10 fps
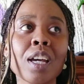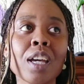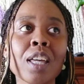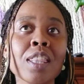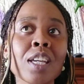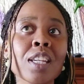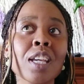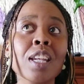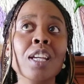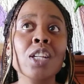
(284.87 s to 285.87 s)
and then
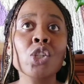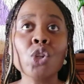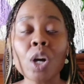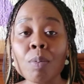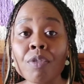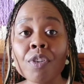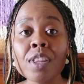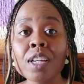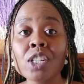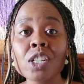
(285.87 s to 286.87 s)
getting in trouble for
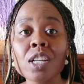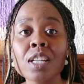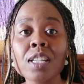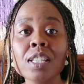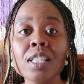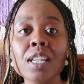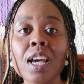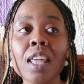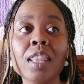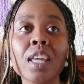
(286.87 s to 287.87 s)
that shit,
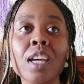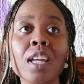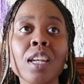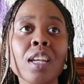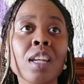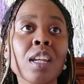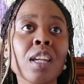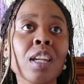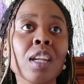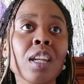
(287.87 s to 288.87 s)
and then